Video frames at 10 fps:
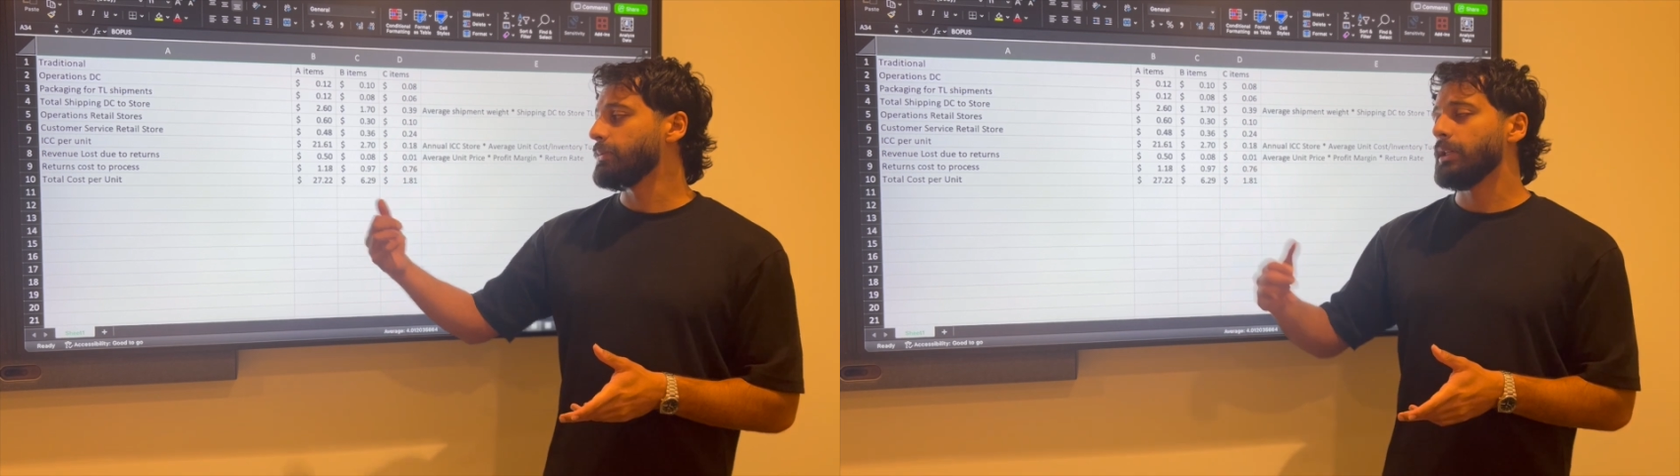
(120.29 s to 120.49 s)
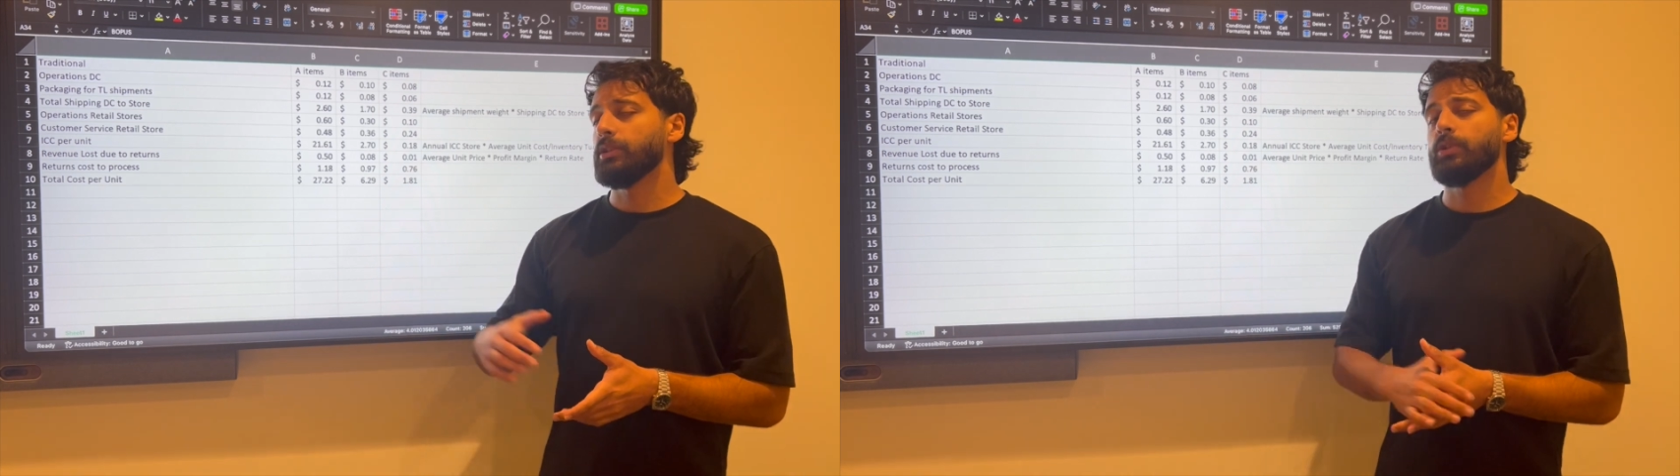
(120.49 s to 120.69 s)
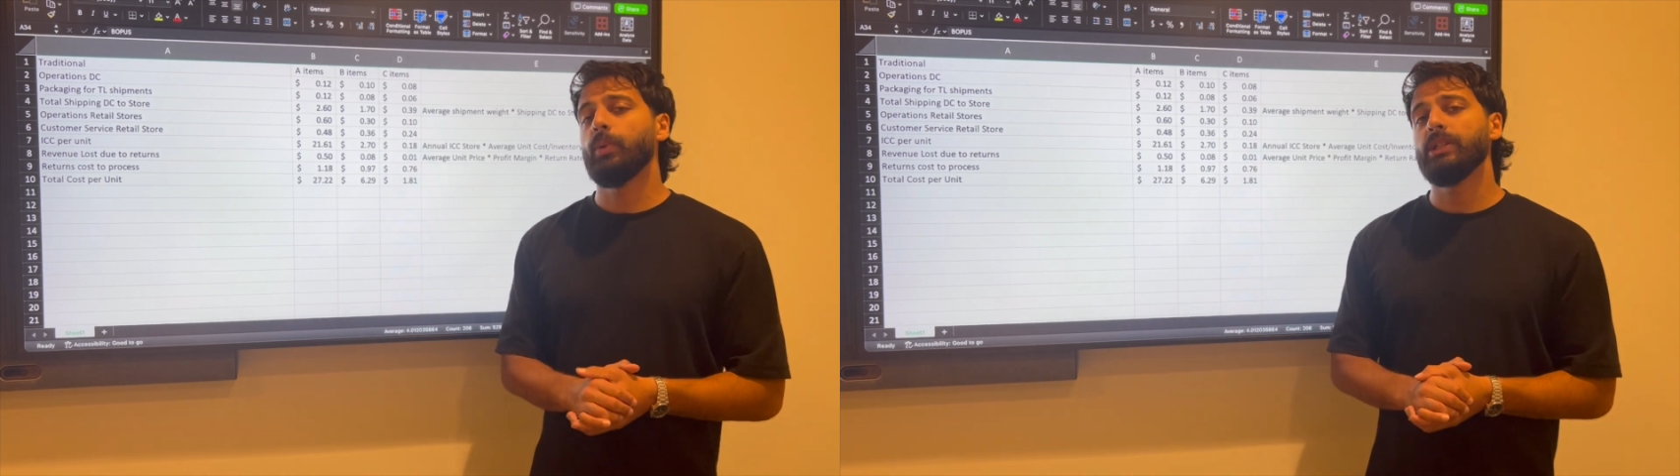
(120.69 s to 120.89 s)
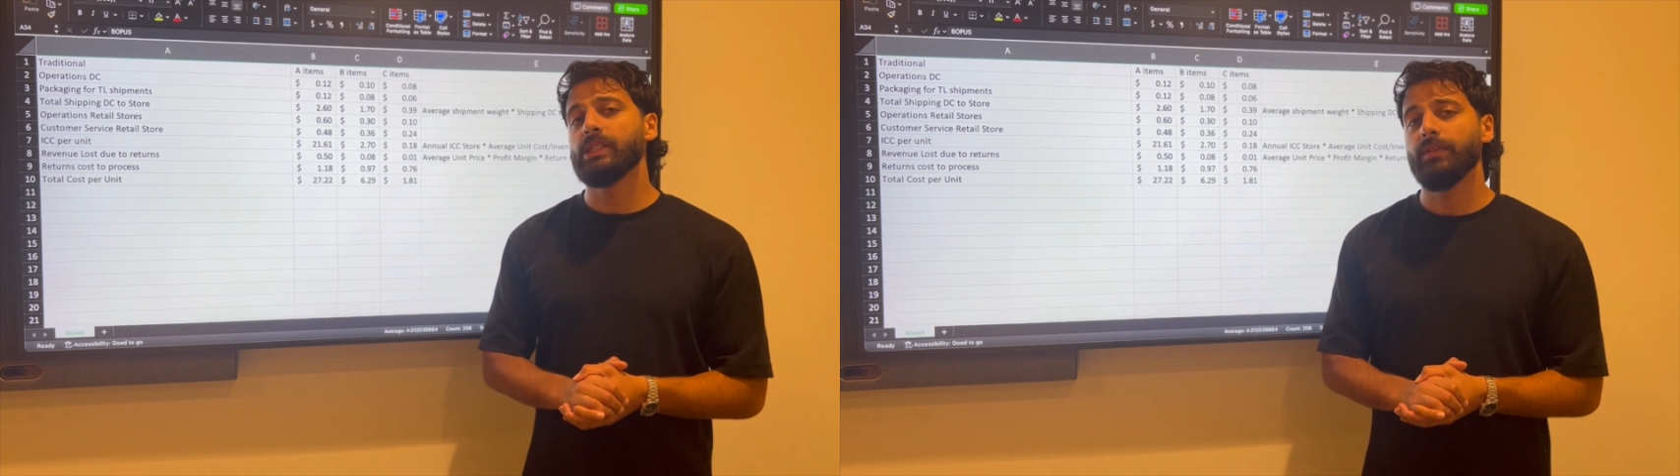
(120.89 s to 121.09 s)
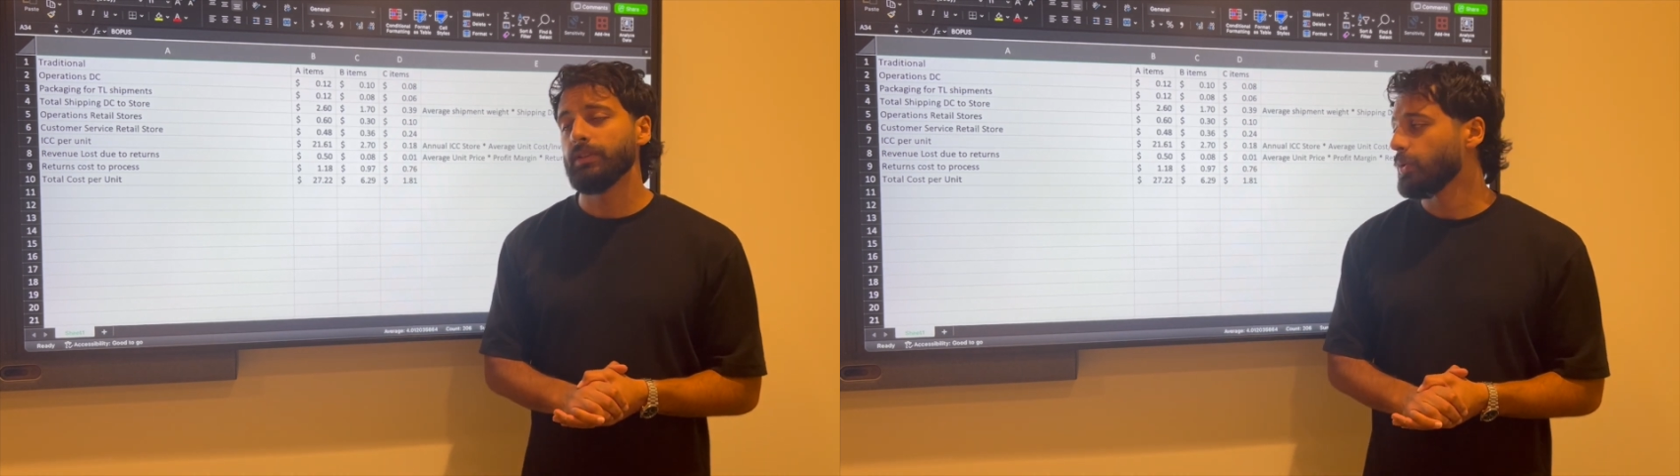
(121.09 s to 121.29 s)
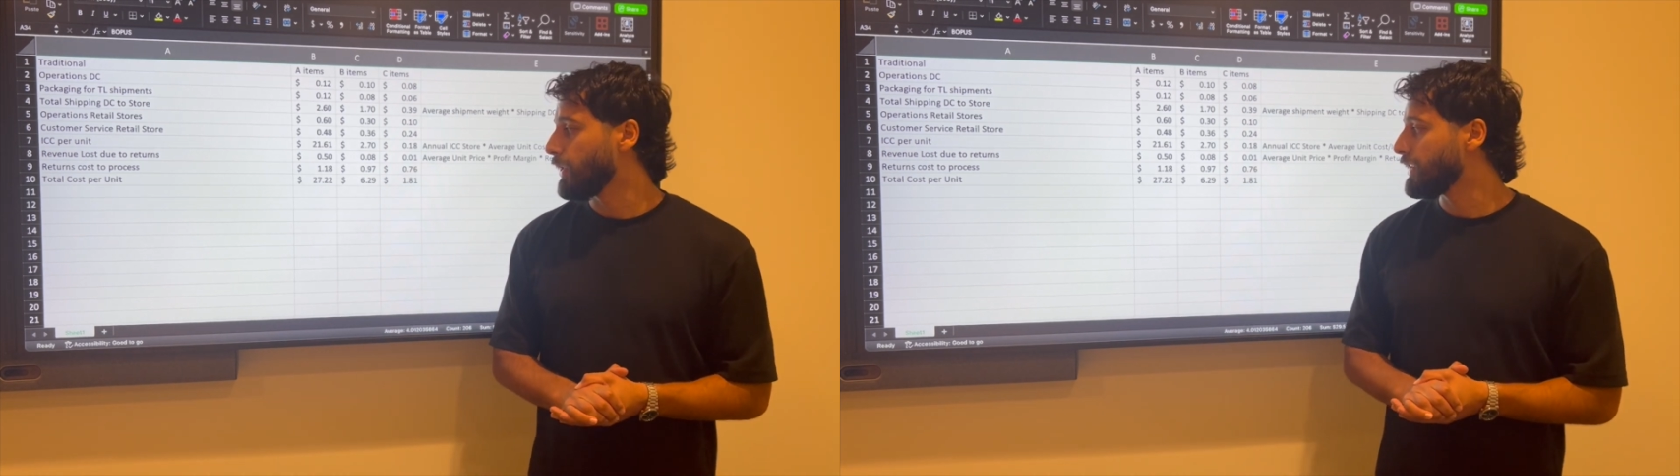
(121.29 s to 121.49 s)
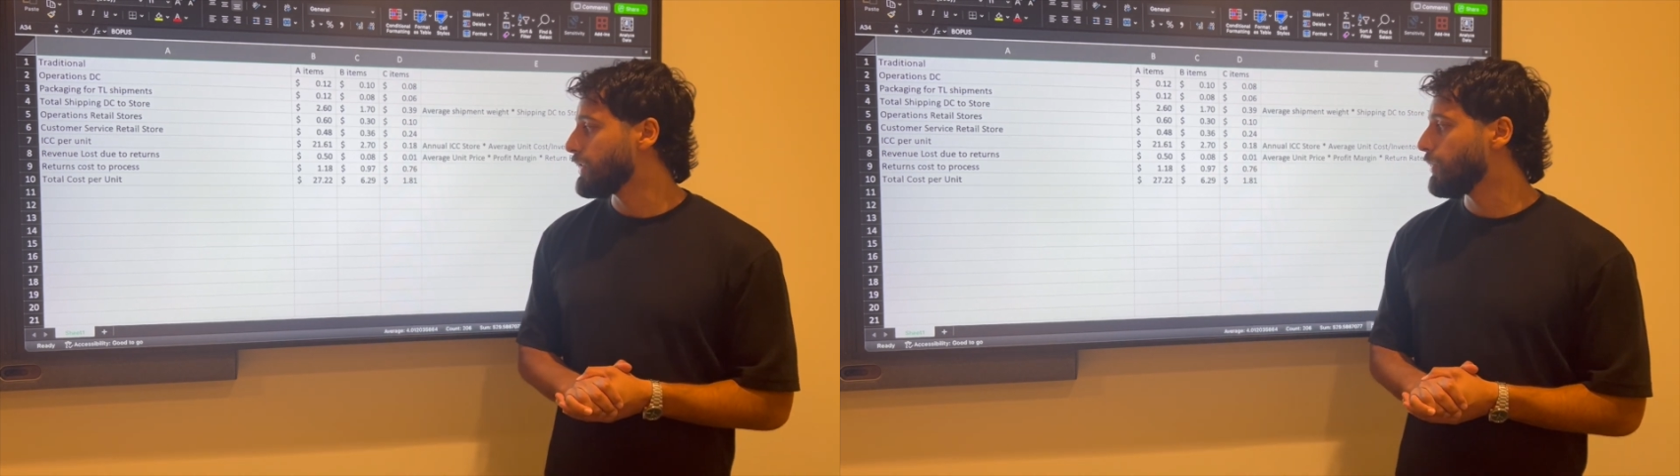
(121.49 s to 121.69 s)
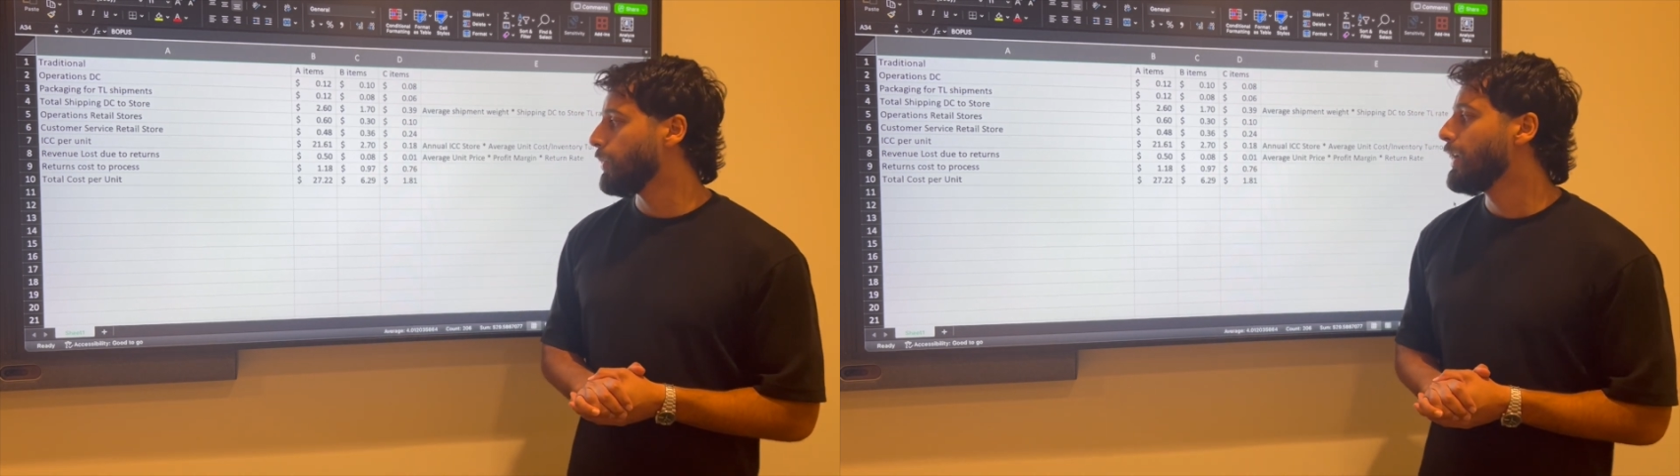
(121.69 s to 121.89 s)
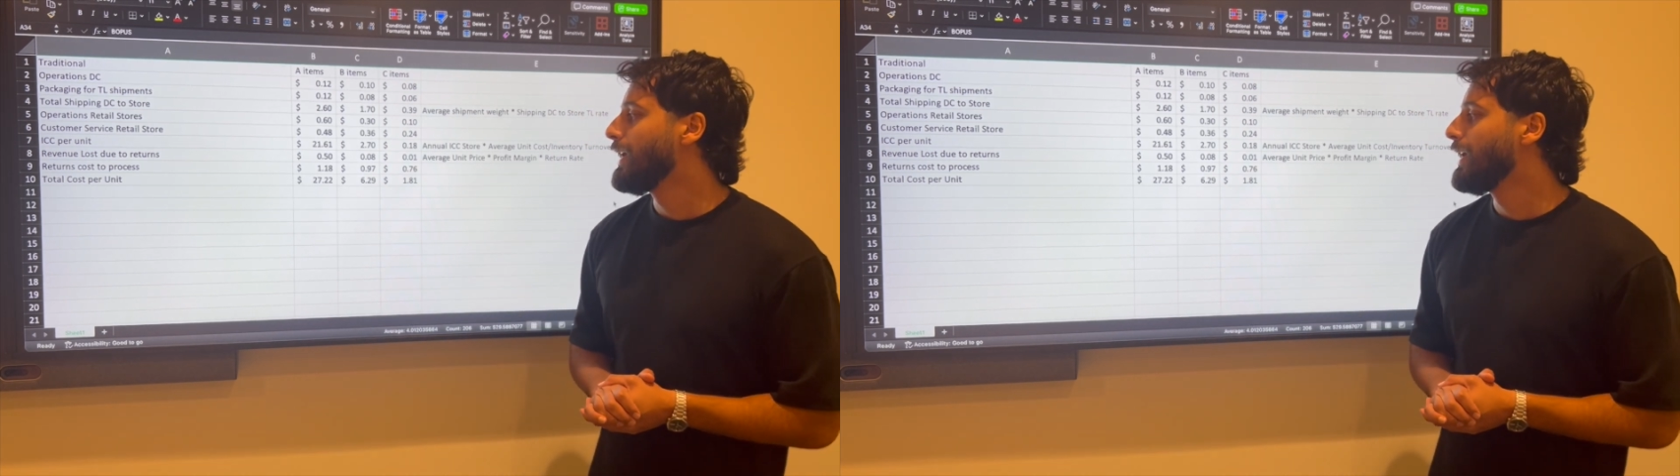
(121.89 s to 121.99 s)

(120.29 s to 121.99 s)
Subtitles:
out to $27.22,